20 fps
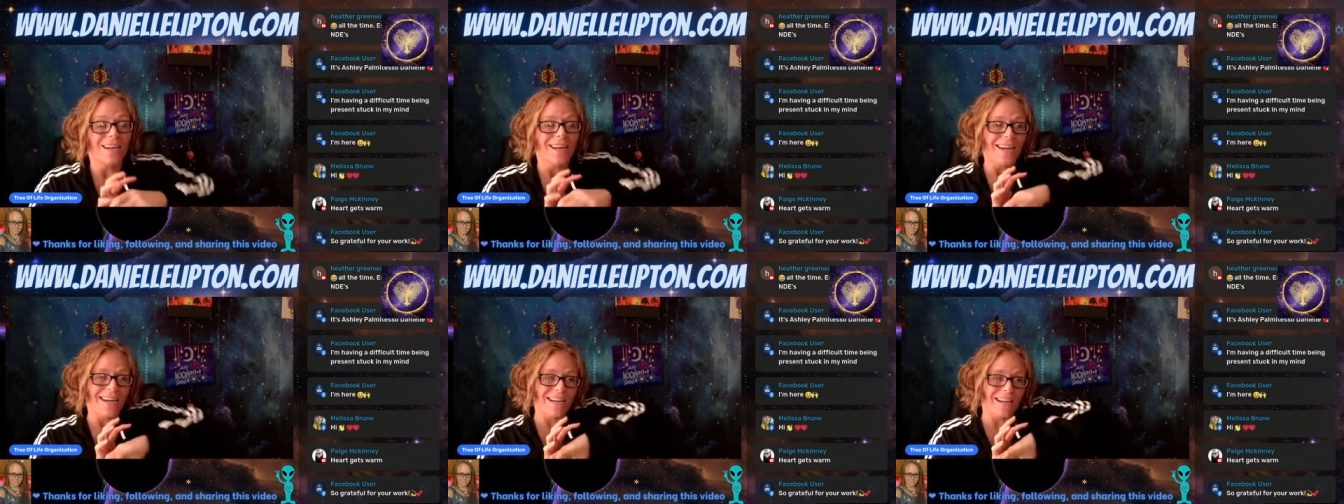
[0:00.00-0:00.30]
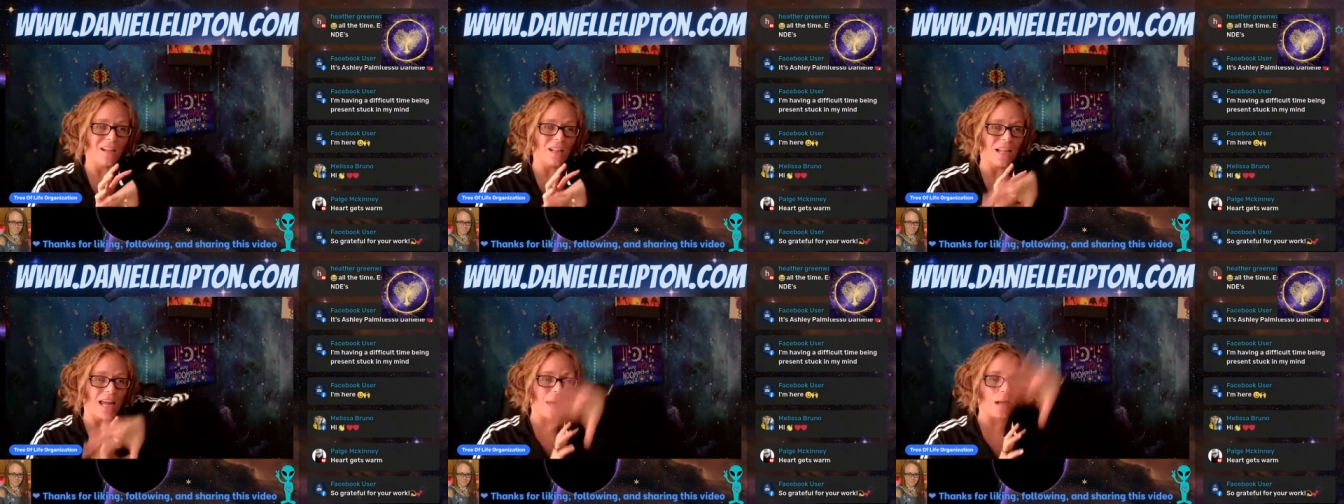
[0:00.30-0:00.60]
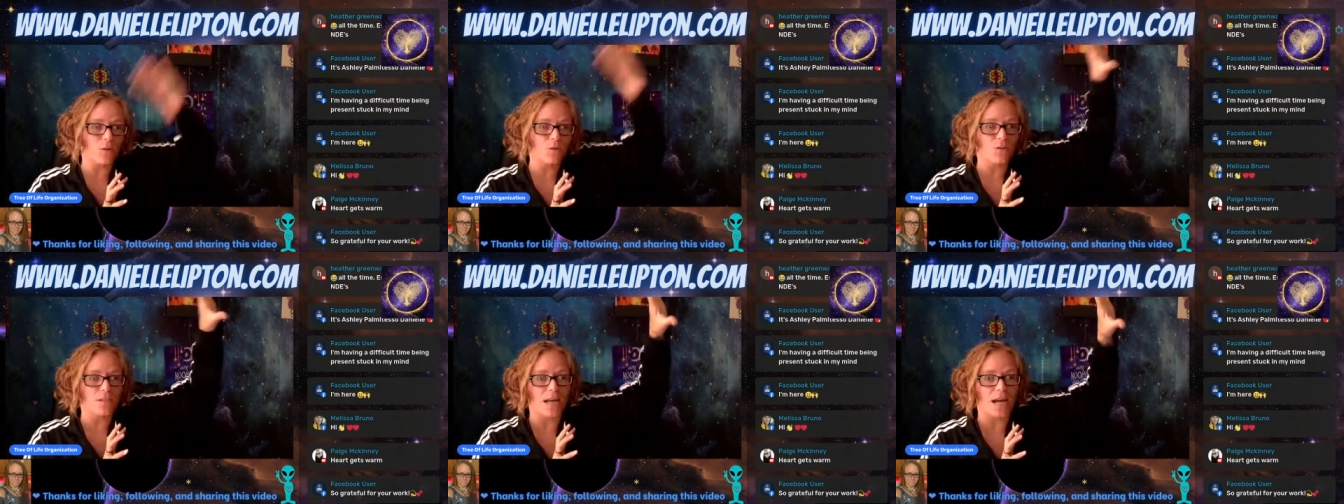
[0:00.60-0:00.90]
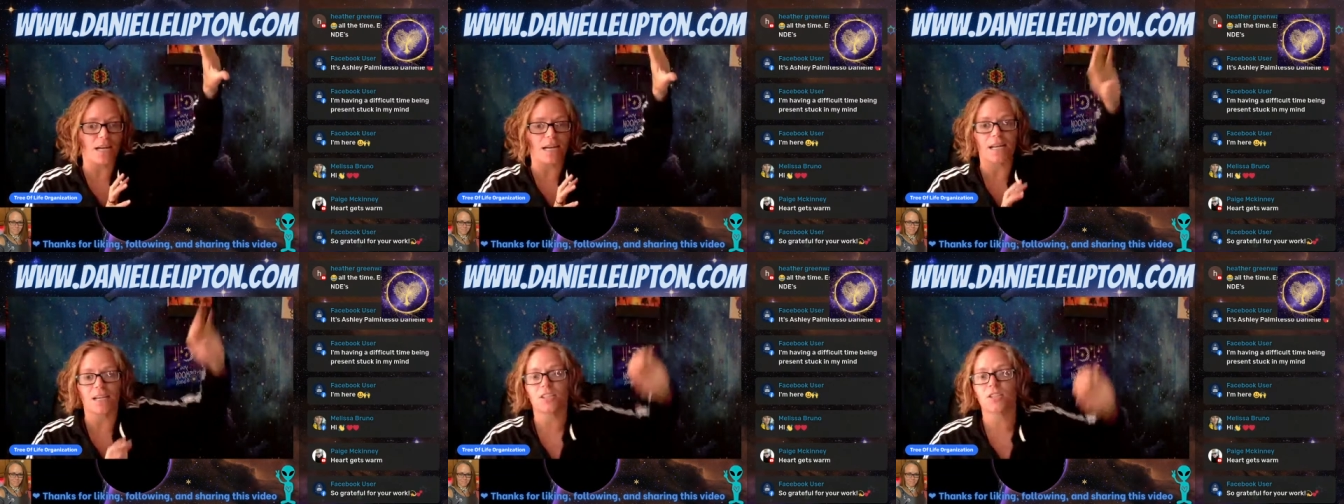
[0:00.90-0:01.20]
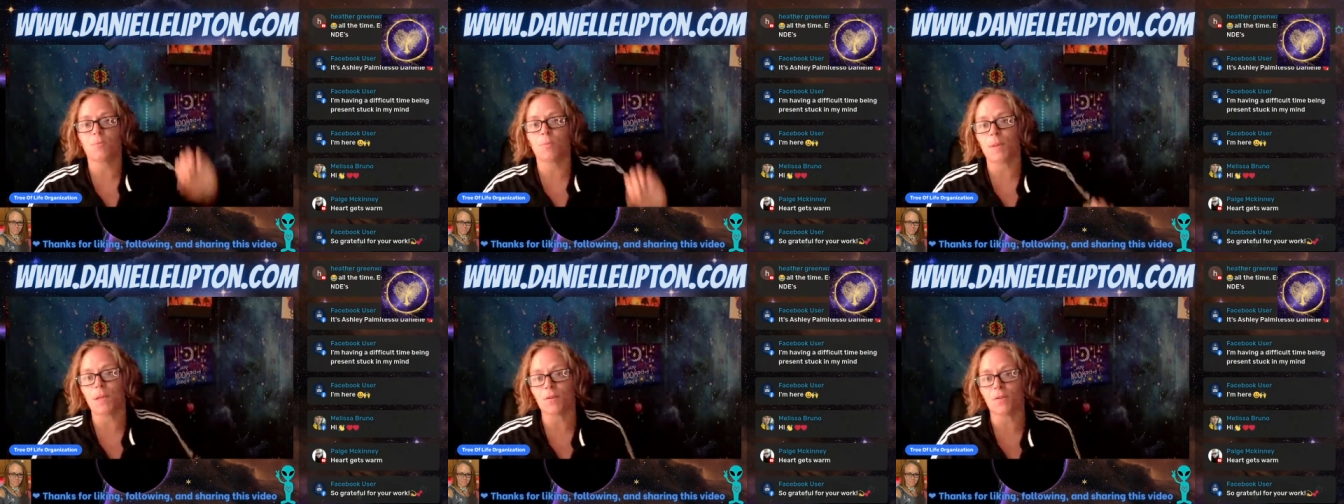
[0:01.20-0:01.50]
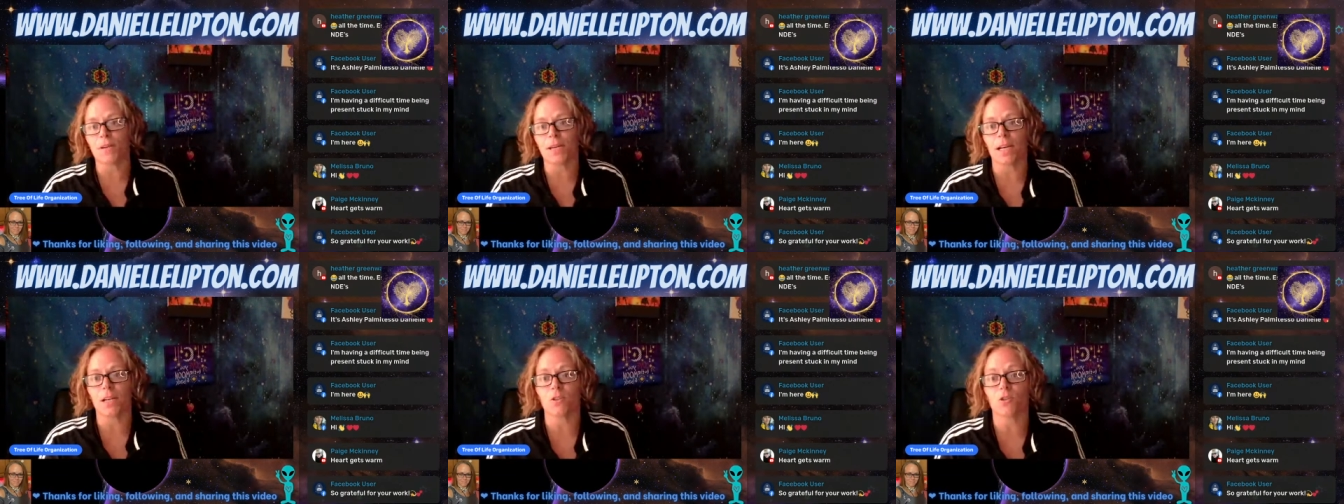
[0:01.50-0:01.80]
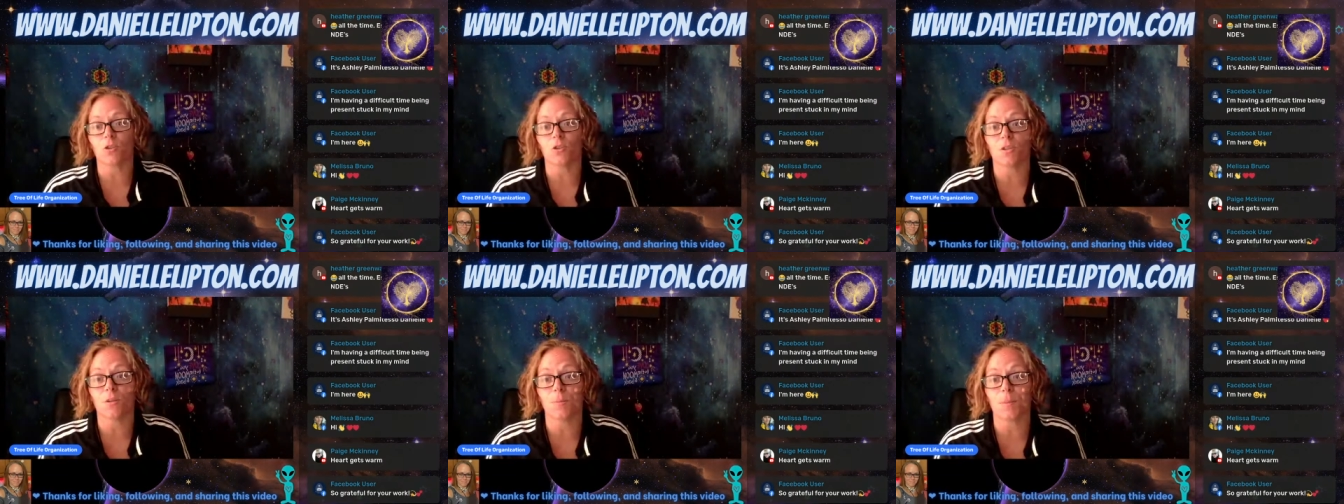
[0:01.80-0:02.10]
it allows that
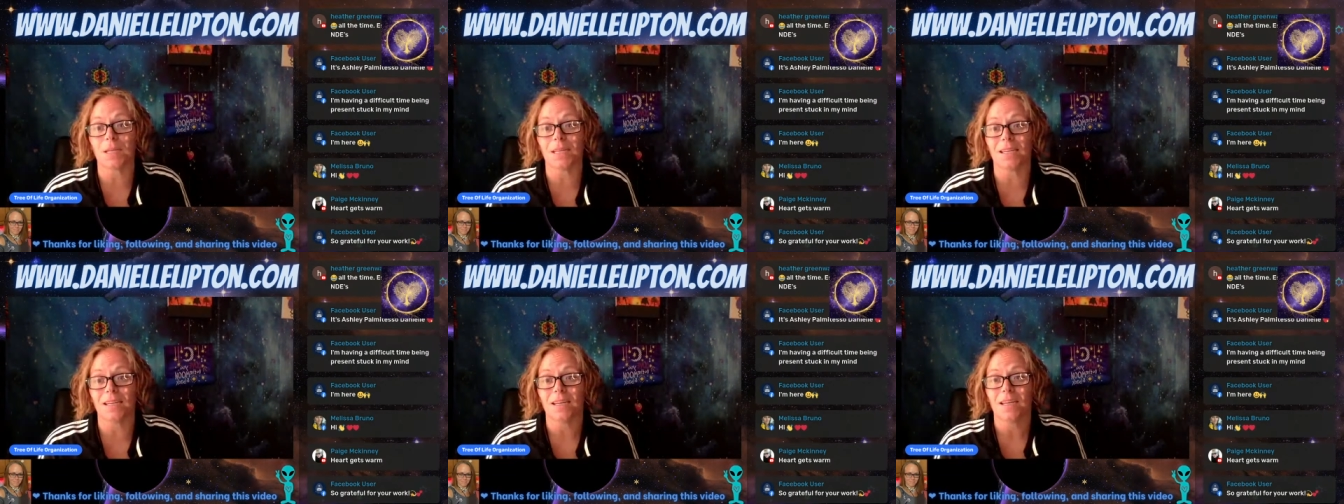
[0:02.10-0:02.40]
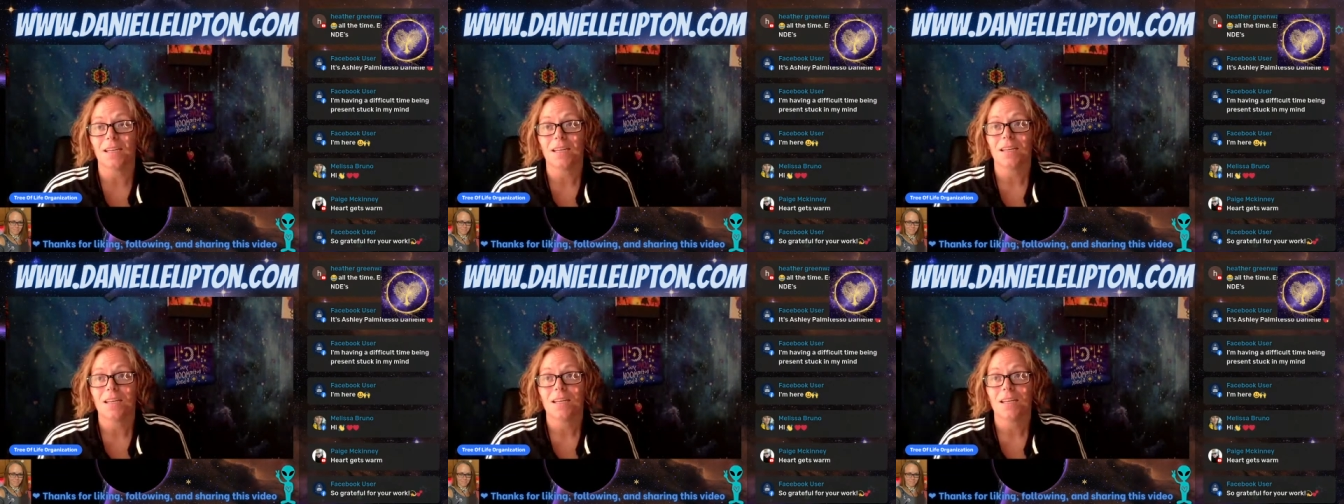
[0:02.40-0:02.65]
experiential to be